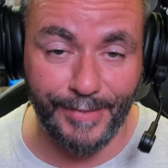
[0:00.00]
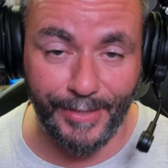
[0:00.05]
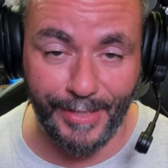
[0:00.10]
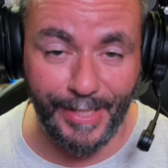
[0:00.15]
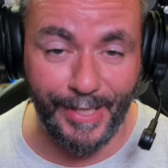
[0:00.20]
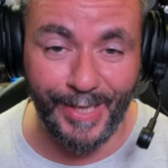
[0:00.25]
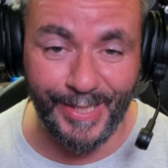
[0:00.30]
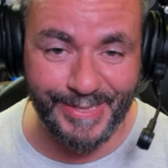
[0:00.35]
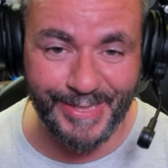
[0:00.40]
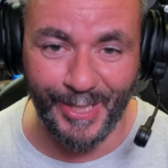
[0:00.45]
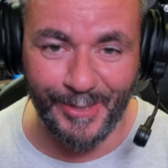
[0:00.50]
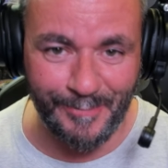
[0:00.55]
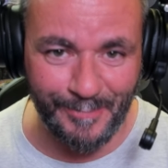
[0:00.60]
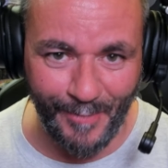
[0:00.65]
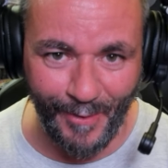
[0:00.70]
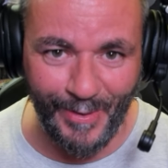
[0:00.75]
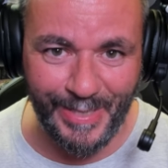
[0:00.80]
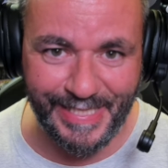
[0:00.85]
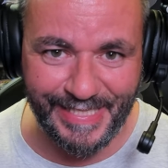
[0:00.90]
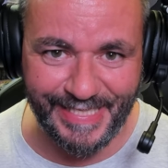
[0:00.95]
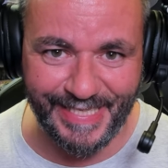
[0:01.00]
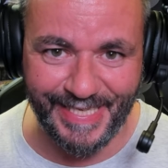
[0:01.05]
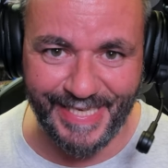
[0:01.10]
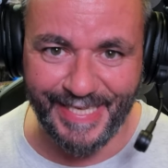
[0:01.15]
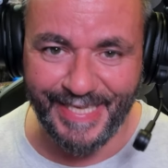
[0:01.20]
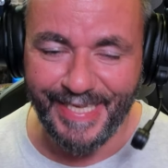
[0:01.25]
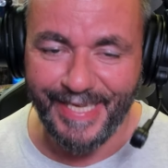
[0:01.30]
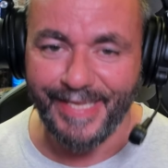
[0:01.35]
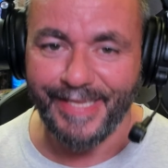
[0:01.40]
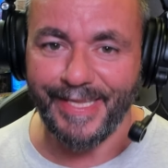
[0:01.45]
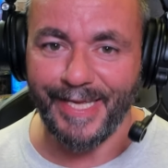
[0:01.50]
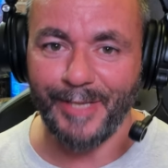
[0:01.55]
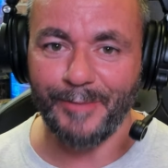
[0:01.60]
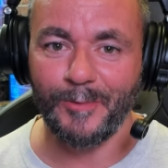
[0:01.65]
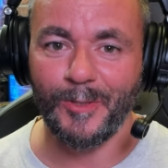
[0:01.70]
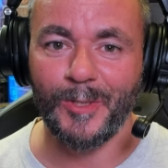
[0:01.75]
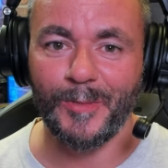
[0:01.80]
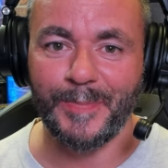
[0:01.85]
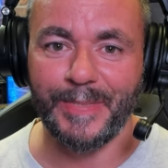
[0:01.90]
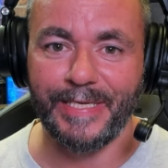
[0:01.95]
I don't mind it. There
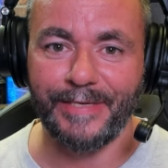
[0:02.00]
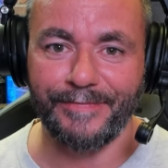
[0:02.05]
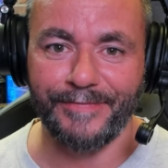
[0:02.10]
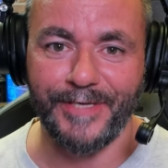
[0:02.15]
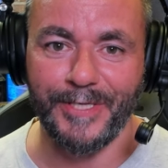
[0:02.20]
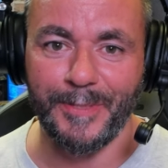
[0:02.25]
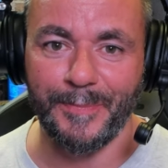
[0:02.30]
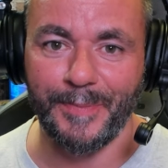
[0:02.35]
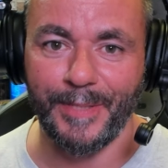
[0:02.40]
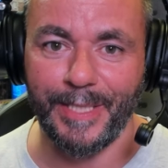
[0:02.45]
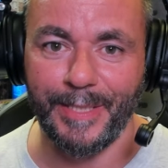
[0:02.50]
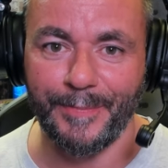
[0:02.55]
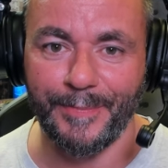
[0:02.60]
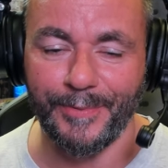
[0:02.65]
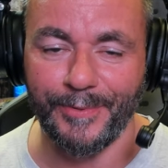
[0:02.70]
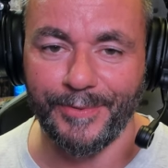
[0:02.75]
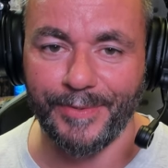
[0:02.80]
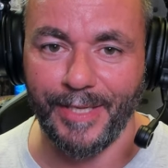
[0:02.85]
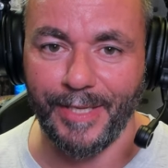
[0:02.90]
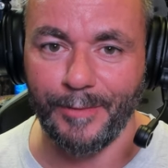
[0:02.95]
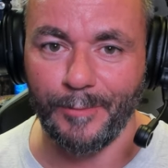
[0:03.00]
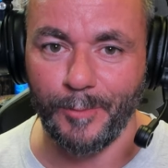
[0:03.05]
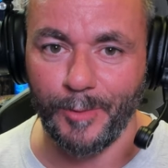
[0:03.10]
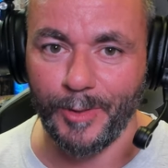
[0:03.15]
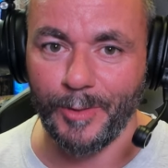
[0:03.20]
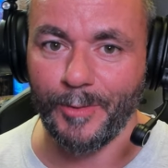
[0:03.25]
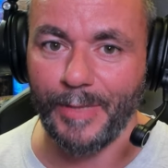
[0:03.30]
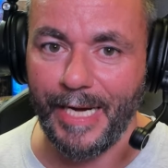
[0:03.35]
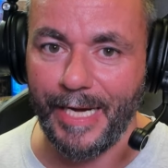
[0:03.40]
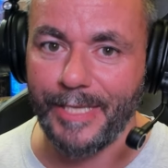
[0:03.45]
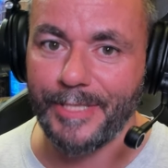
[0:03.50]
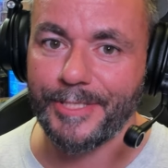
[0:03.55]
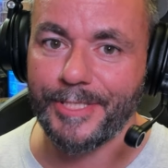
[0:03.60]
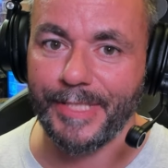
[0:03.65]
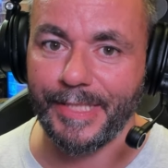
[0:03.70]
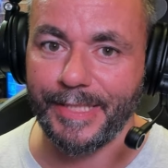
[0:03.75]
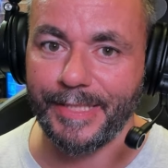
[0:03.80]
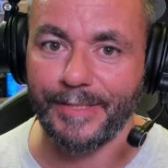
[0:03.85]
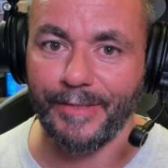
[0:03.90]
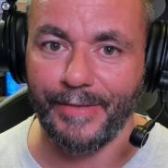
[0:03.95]
will be a few people that will
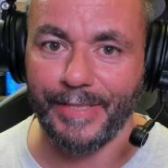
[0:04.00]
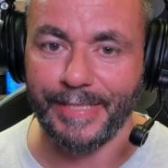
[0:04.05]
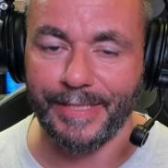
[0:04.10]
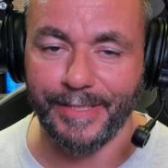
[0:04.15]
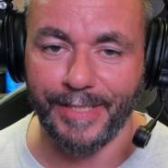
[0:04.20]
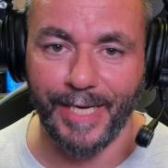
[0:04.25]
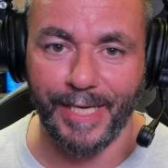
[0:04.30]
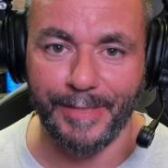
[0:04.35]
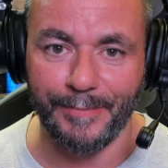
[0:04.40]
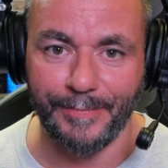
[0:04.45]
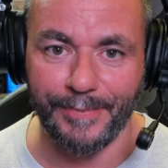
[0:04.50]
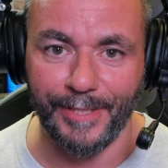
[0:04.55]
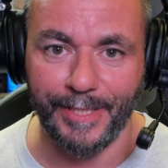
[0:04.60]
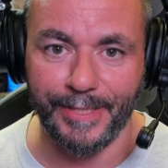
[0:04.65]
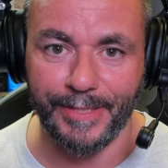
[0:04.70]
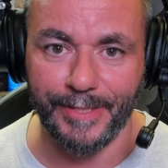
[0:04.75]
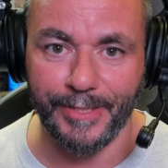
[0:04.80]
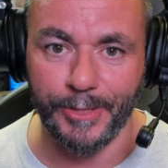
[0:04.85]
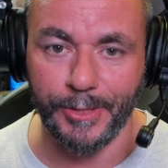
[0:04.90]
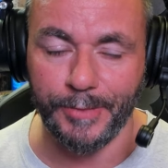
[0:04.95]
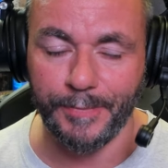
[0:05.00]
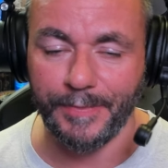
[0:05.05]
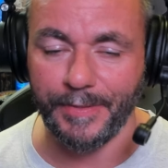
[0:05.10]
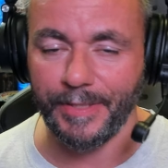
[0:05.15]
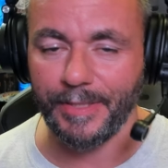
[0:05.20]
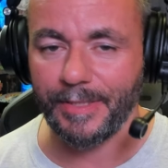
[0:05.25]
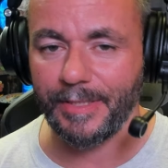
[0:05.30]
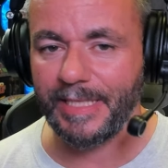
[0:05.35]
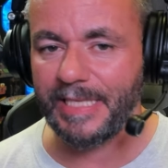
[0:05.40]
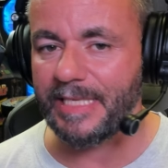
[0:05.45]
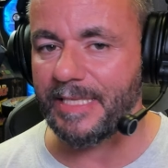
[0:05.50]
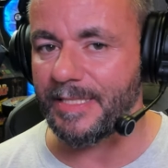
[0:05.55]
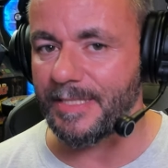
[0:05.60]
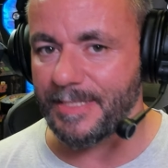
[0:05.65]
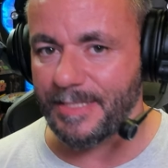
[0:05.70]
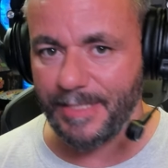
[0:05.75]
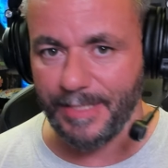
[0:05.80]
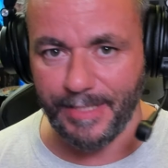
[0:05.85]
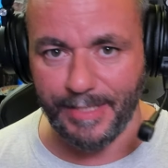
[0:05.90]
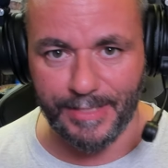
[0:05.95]
actually like the gameplay loop, the
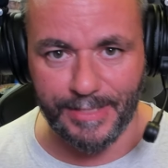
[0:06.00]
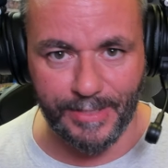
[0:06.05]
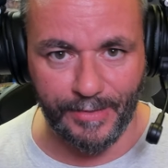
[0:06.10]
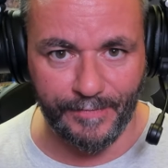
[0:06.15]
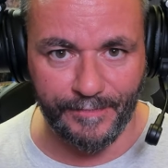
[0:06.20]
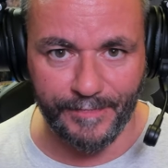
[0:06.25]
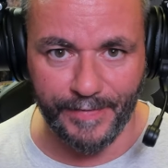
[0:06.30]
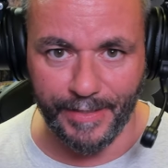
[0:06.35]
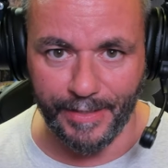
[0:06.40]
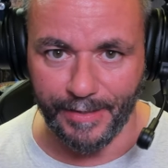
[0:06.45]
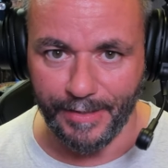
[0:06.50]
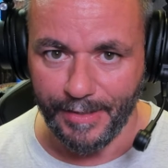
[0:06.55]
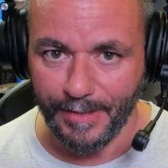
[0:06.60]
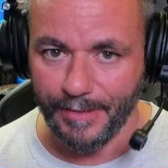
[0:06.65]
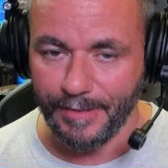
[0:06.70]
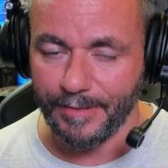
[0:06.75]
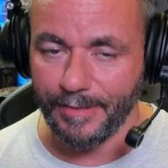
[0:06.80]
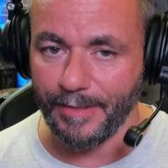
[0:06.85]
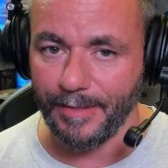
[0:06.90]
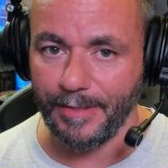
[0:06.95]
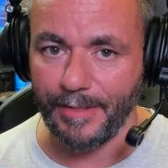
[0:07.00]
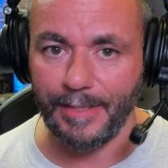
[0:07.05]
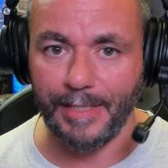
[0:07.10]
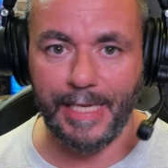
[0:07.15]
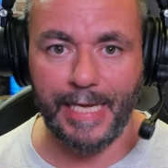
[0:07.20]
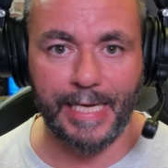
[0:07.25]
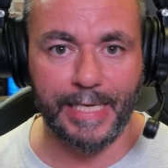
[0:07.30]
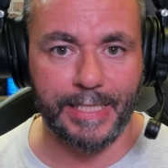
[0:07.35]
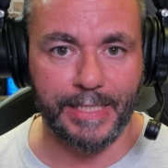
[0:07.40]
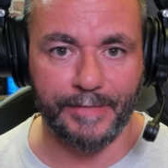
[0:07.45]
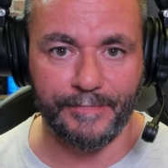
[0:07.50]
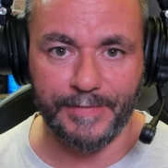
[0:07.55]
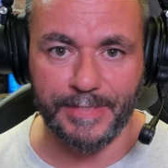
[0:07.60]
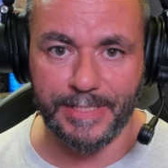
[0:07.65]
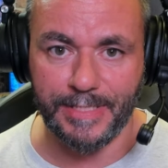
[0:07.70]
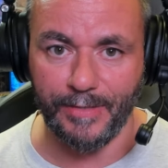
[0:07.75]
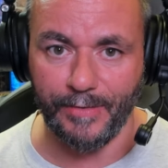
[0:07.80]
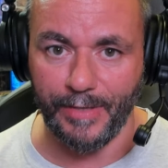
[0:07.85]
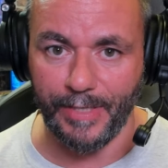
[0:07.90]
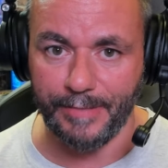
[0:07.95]
easiness of it, the lack of a
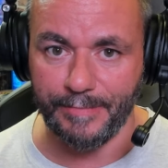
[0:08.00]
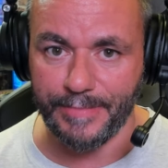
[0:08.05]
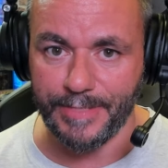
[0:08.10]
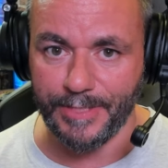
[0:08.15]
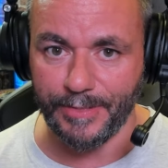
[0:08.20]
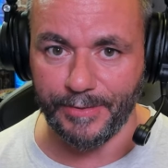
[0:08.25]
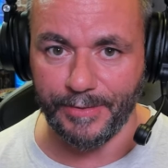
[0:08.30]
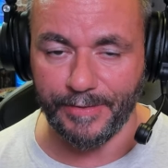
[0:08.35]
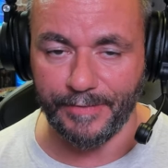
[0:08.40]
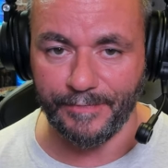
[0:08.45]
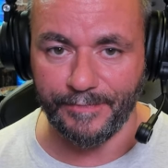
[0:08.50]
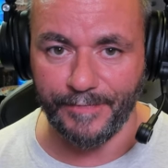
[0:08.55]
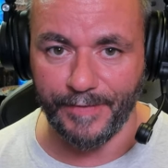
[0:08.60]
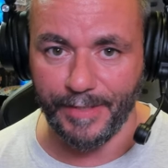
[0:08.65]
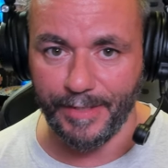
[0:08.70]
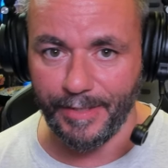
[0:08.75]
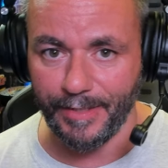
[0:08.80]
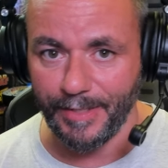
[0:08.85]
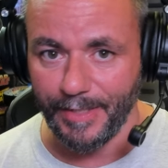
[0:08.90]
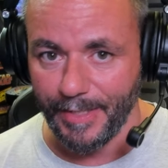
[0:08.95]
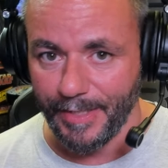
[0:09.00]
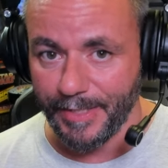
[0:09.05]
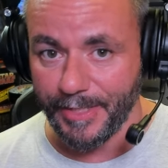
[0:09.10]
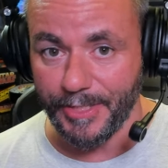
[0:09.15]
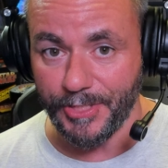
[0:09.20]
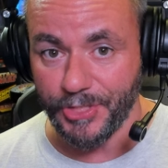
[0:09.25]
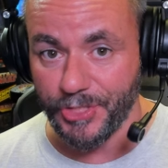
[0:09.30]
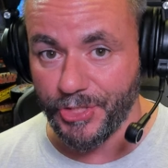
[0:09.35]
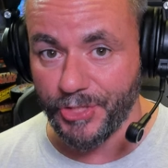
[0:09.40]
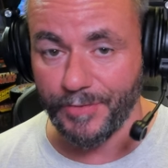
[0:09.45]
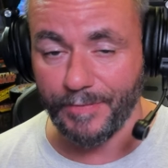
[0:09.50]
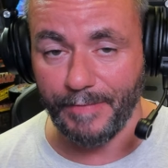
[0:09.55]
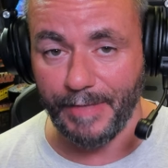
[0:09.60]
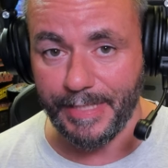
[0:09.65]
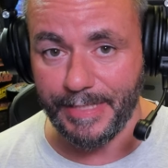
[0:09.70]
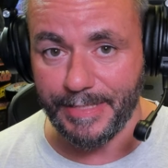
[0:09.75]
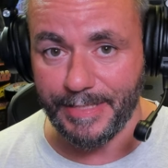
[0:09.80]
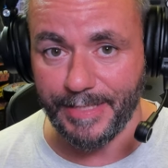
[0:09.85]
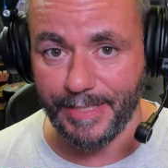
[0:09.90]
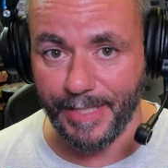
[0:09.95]
time sort of uh,
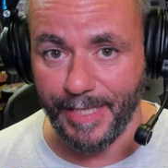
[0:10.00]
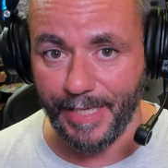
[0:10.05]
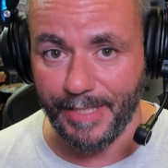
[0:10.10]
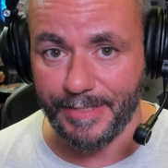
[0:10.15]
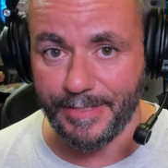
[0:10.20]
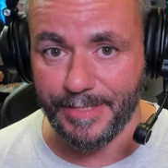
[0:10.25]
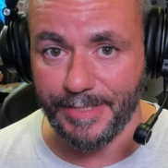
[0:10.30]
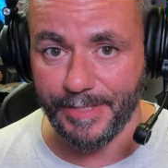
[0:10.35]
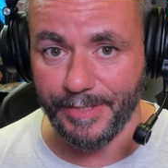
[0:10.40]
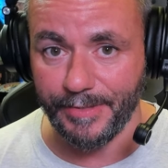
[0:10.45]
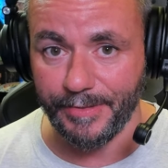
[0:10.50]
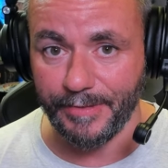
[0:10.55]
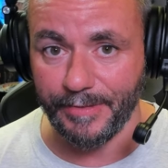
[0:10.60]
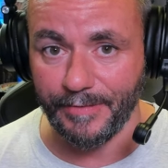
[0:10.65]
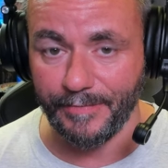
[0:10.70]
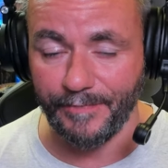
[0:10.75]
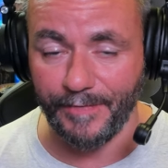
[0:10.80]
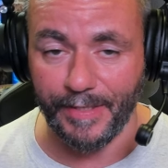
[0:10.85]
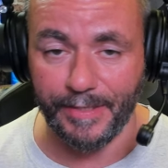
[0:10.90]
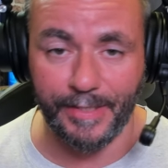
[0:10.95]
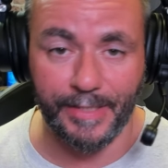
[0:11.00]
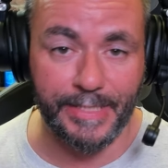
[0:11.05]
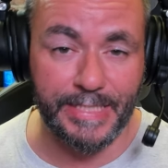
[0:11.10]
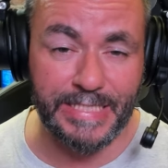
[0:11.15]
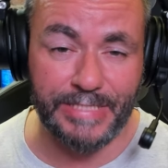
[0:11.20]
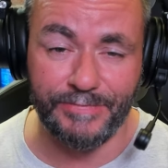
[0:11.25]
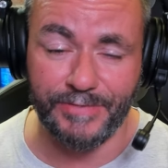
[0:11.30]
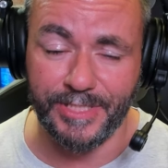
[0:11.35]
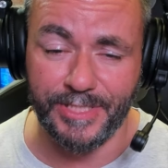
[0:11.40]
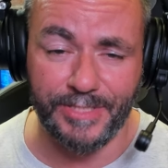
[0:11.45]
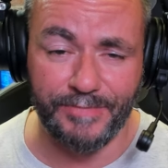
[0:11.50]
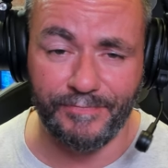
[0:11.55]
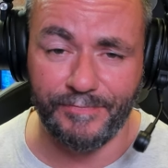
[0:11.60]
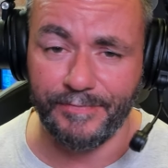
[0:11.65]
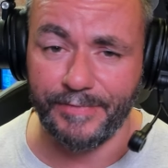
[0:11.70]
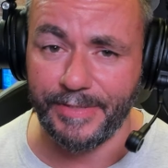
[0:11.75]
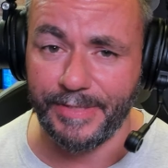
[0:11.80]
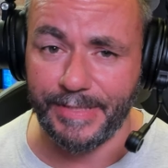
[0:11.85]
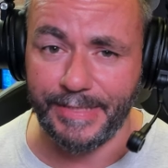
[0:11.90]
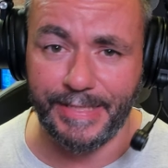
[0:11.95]
constraint to get to, the fact that it's just
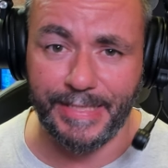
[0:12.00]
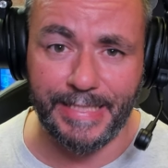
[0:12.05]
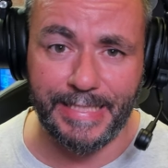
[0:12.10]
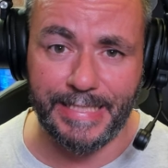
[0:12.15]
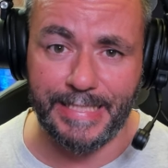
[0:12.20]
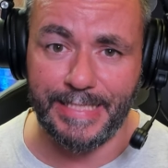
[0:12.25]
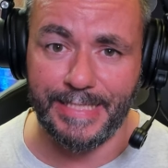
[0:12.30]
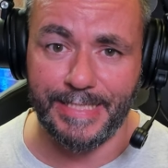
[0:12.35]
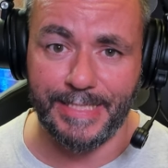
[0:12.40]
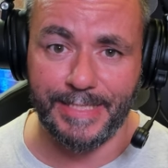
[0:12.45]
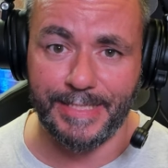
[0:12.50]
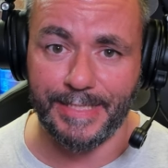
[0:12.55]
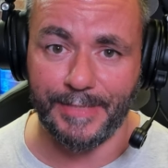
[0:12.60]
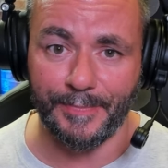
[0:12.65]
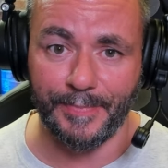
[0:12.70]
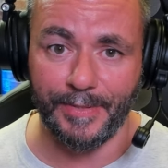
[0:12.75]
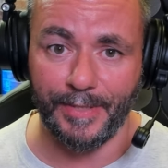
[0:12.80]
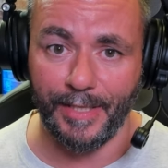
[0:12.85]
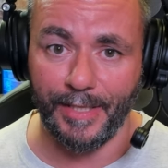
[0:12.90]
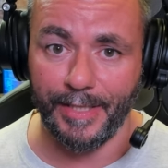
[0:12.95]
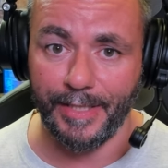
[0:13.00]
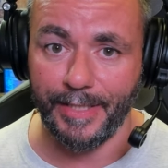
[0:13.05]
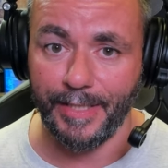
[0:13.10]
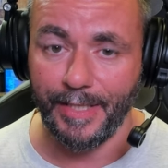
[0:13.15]
really easy to play